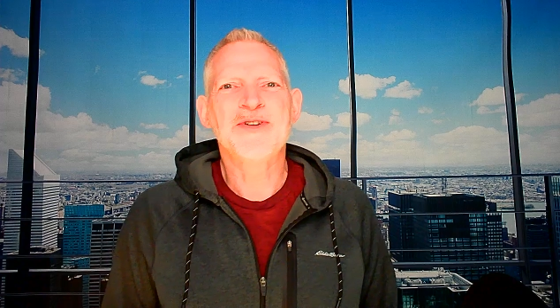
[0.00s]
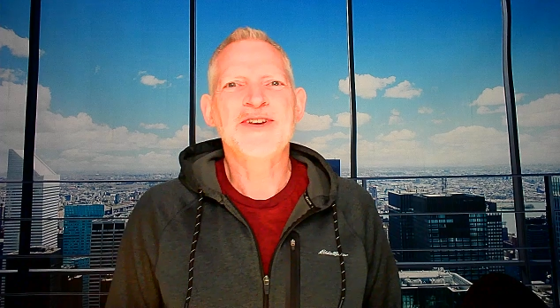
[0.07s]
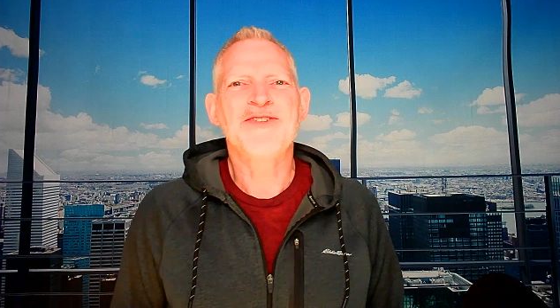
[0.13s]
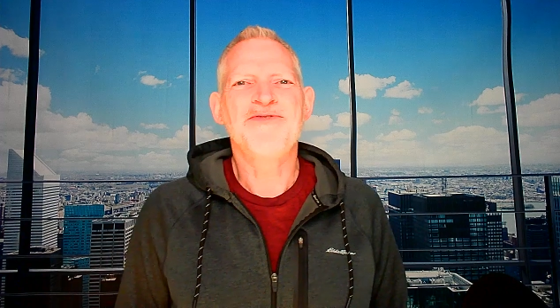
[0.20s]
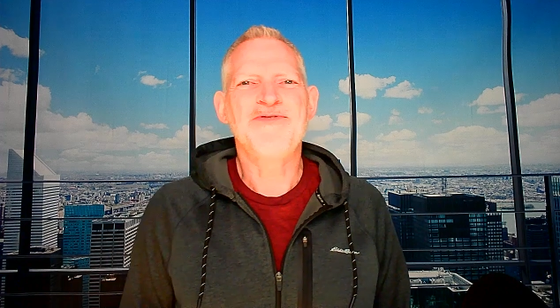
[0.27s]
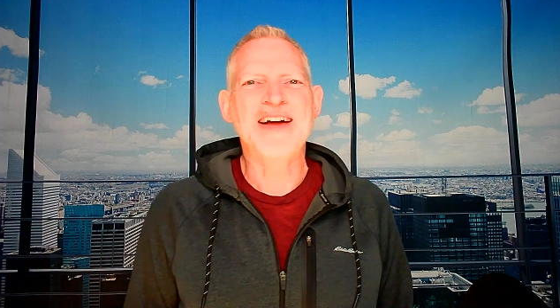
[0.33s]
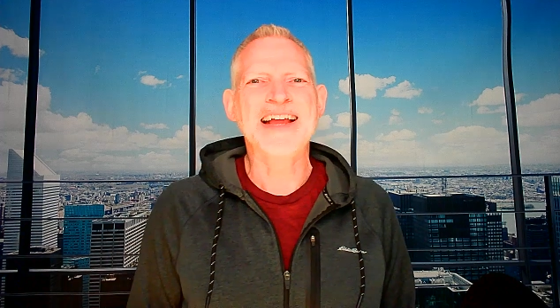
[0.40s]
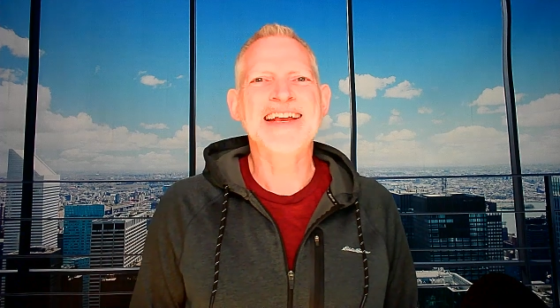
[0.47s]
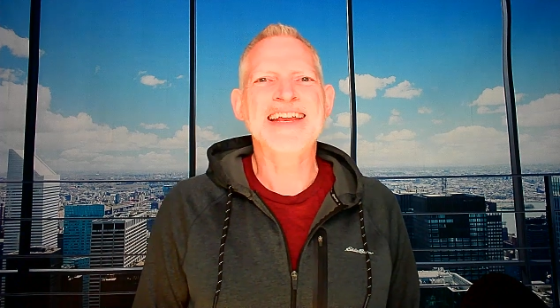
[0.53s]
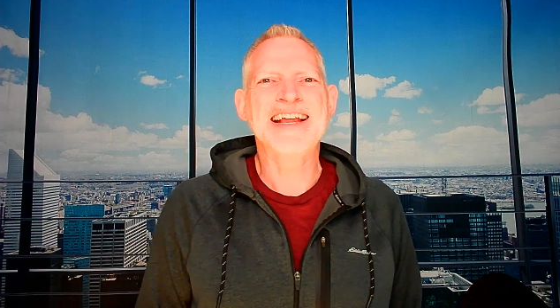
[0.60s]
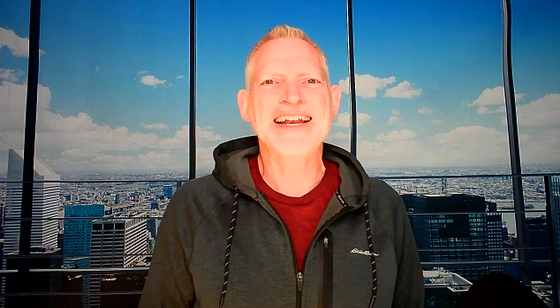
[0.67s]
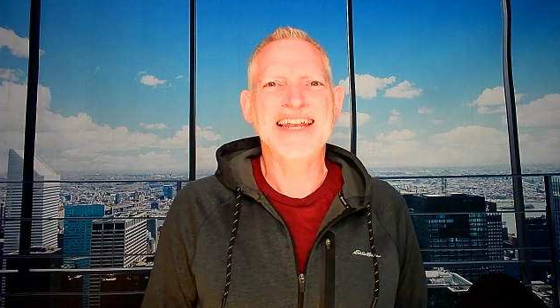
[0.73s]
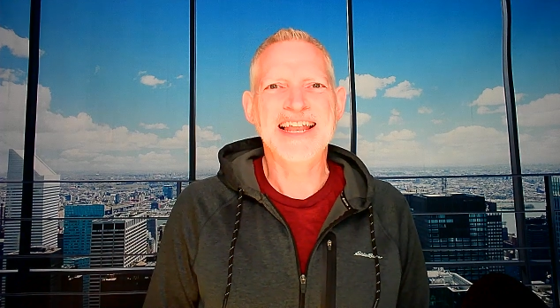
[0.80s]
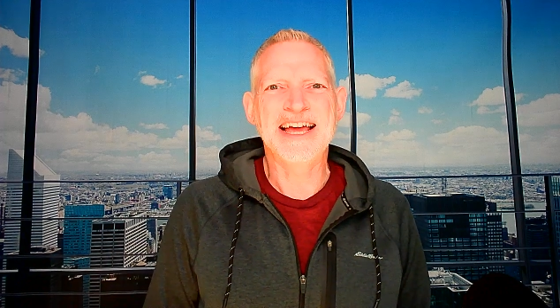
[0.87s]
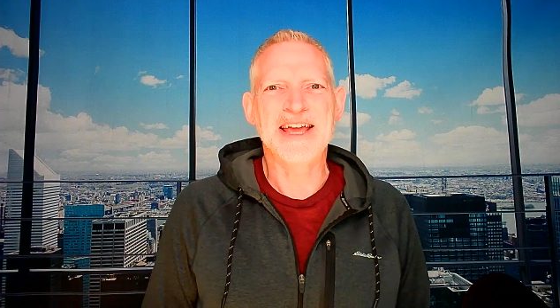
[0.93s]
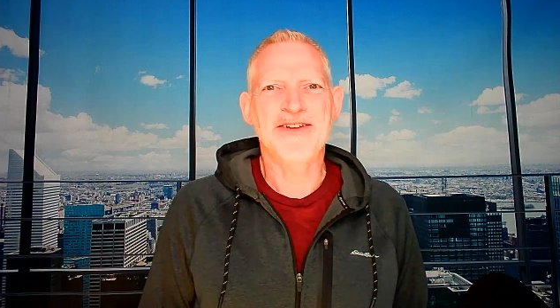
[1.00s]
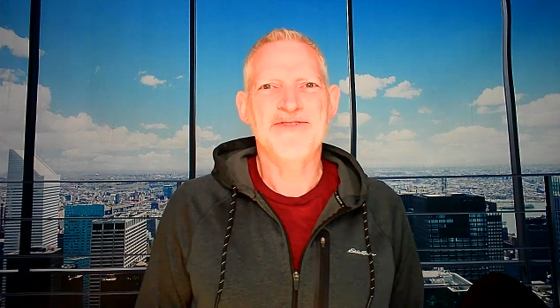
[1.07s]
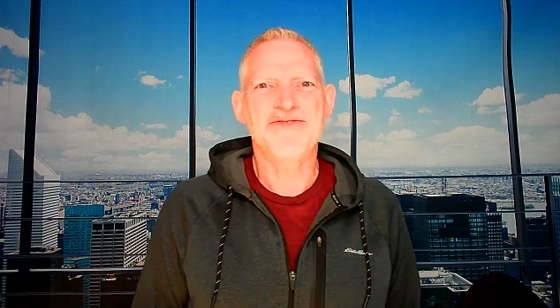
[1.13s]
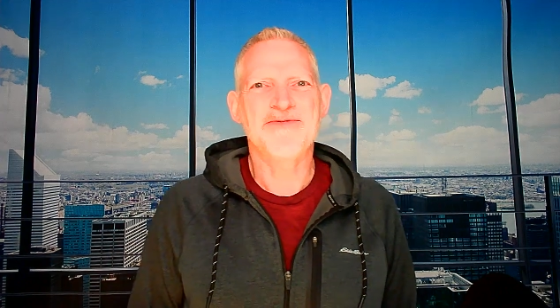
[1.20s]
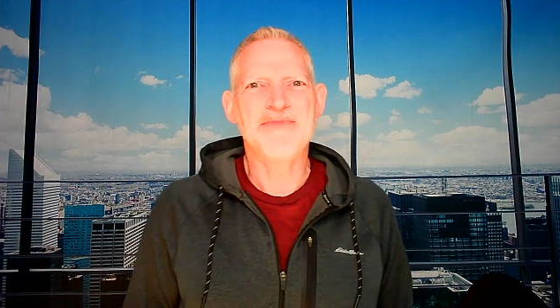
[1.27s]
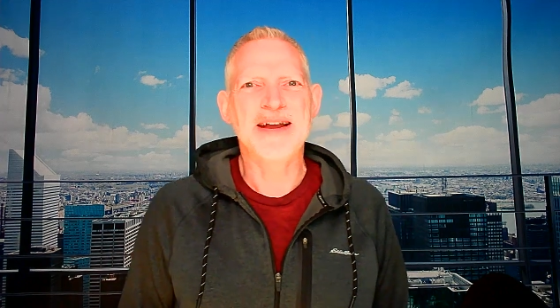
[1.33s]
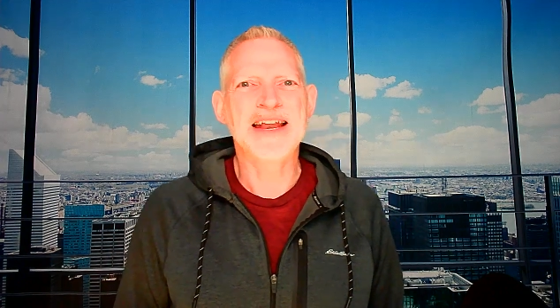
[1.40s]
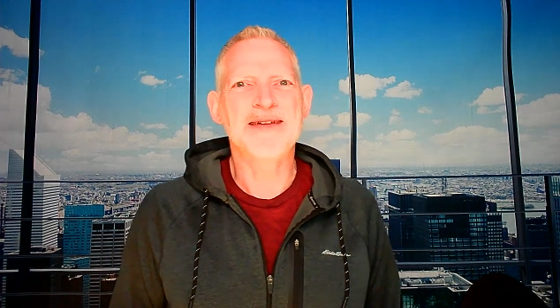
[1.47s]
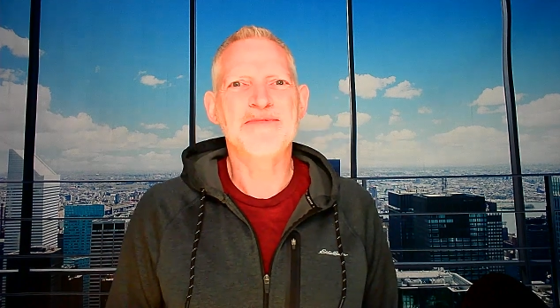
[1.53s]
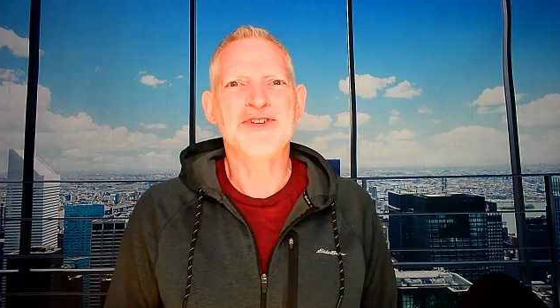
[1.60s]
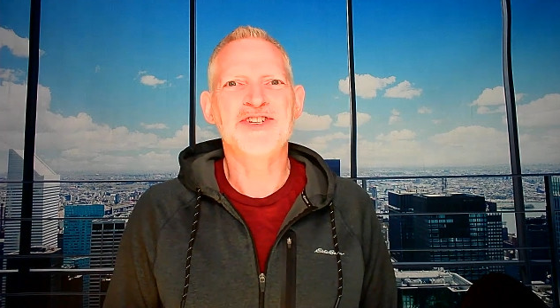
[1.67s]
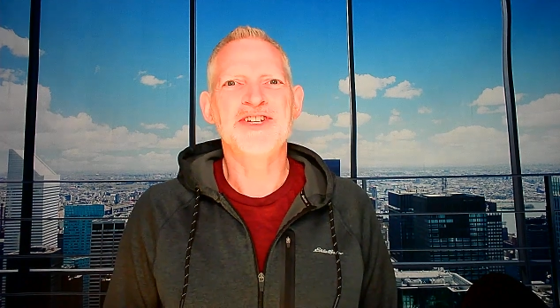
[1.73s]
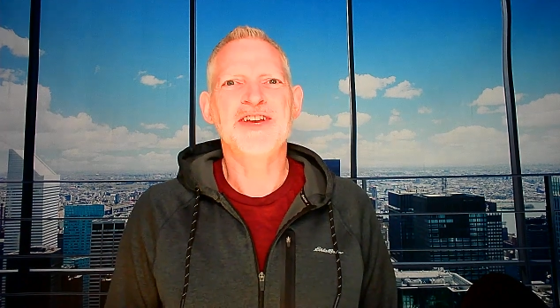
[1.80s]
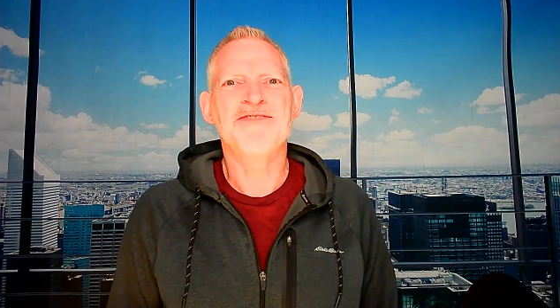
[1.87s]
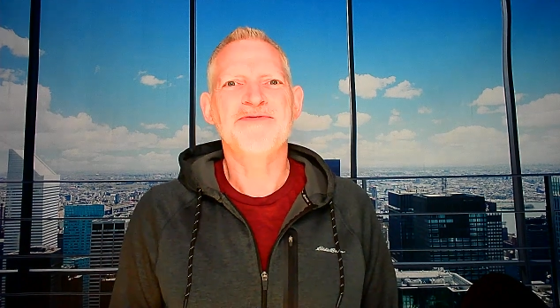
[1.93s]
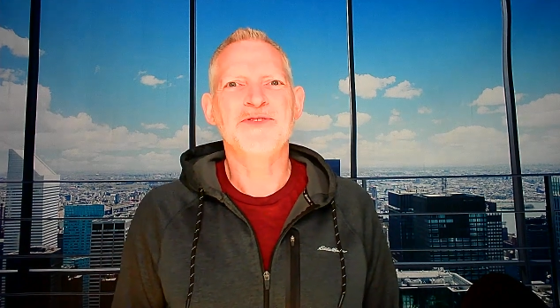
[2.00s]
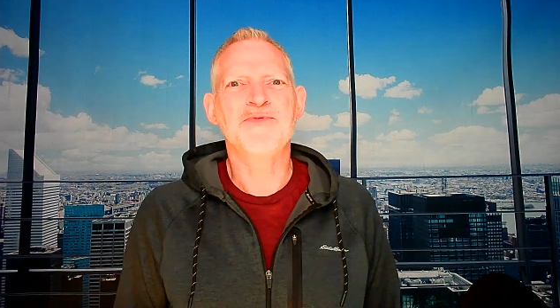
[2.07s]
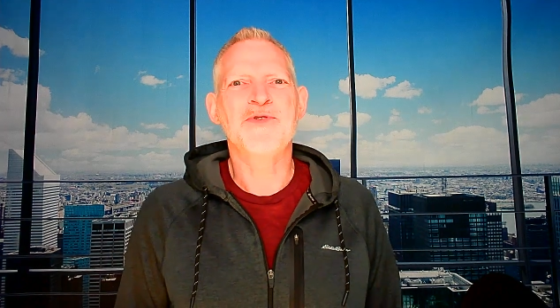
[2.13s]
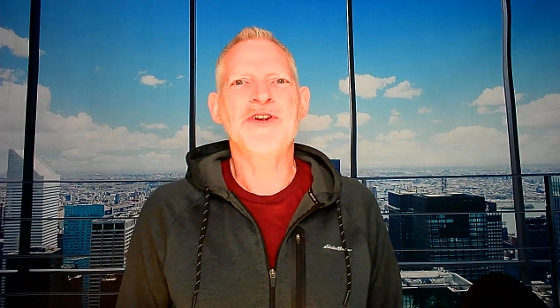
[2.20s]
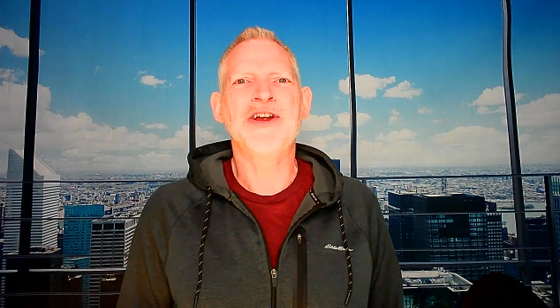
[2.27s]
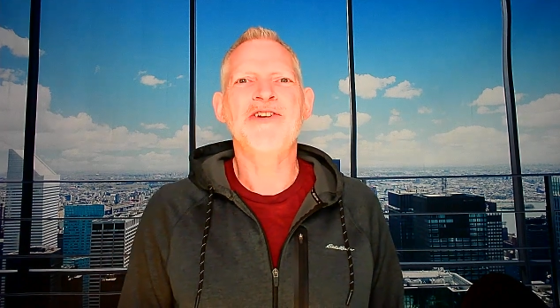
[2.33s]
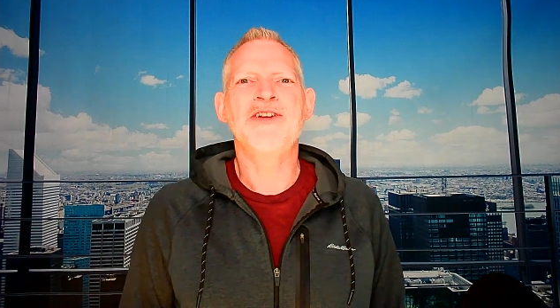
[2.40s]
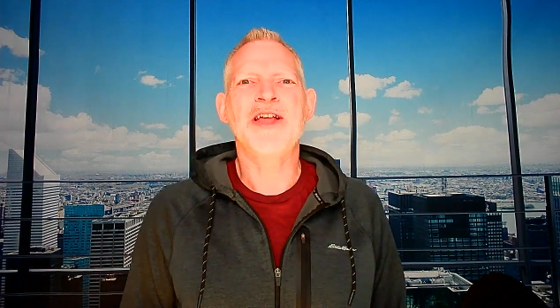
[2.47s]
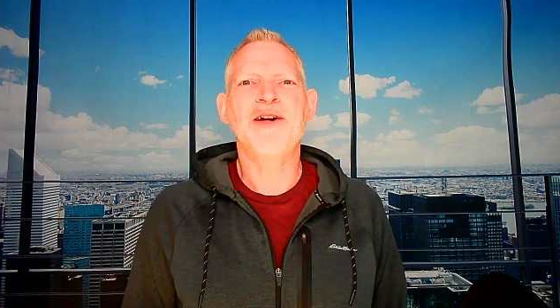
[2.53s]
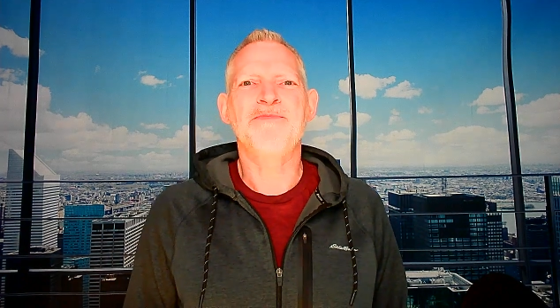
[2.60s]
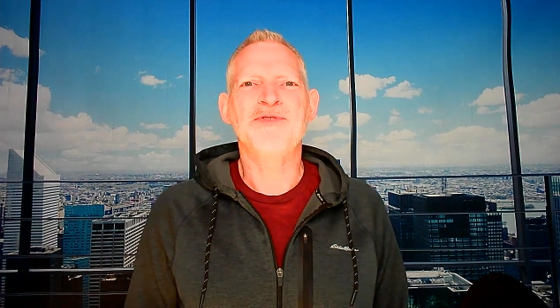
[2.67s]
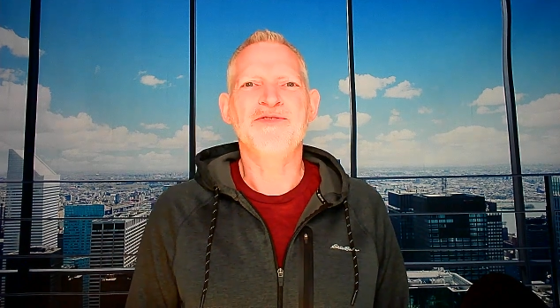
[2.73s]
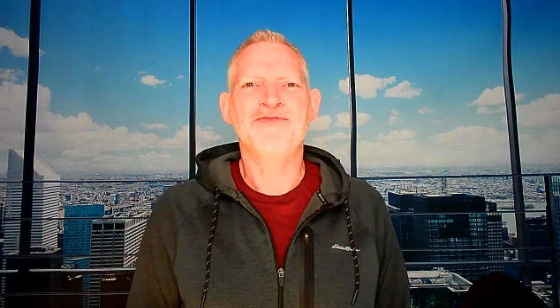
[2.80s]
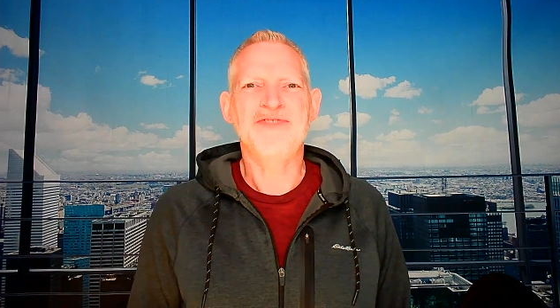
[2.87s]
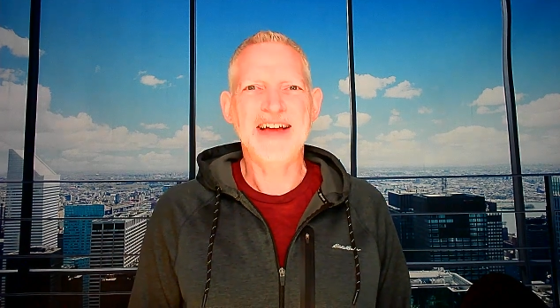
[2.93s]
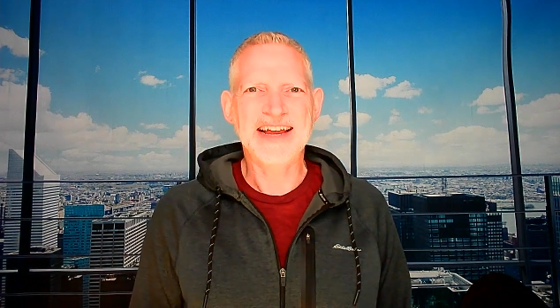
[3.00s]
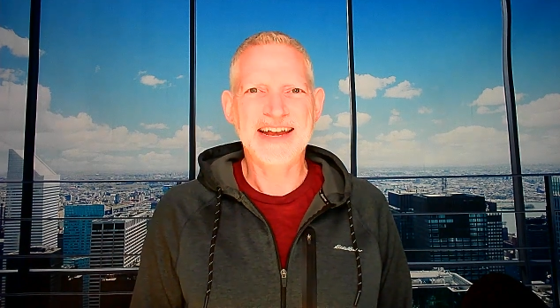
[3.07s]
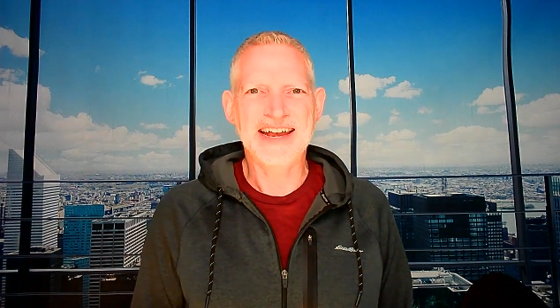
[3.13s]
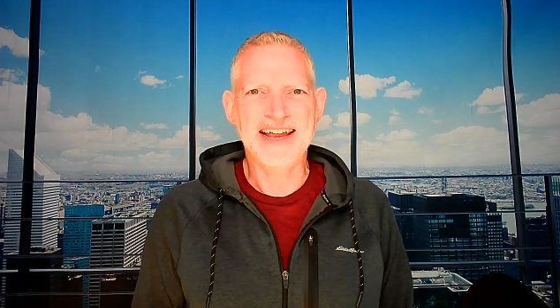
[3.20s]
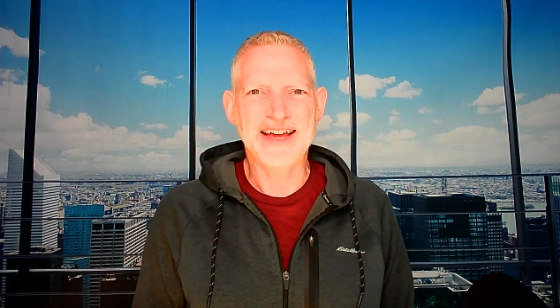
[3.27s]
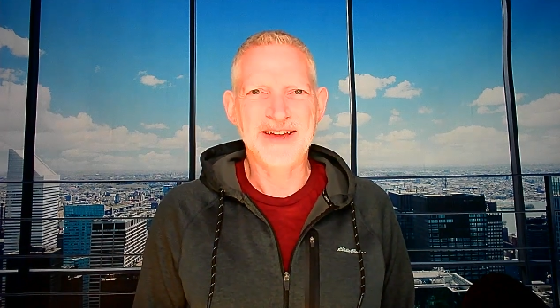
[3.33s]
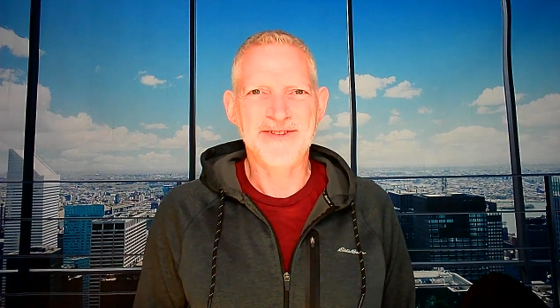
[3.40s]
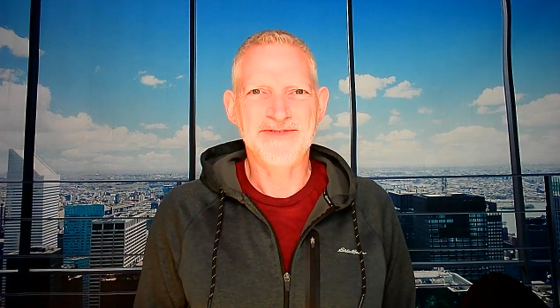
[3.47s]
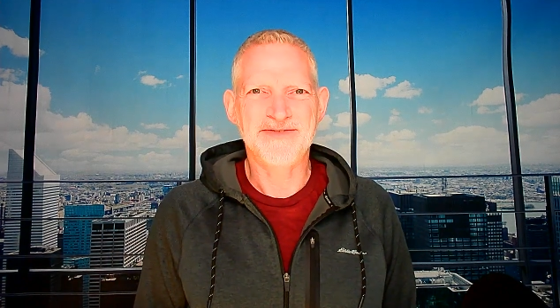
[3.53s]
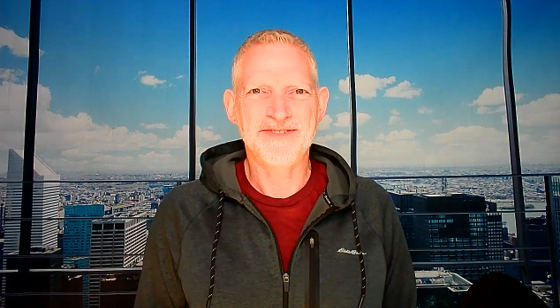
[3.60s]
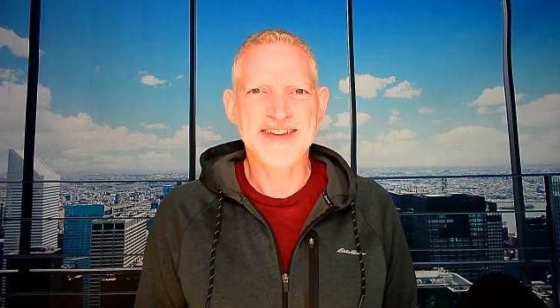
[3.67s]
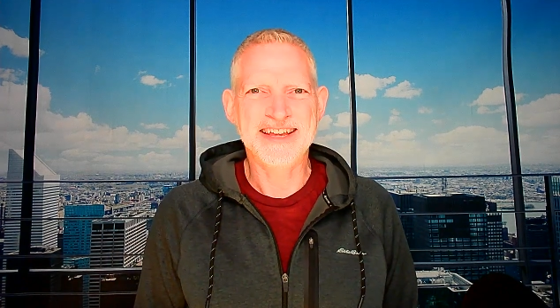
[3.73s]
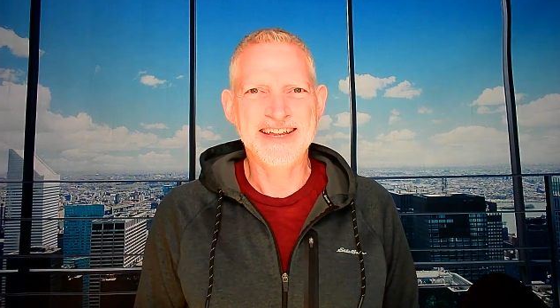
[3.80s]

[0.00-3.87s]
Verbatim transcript: Finding Life. My name is Jeff, and we're here to help you find life,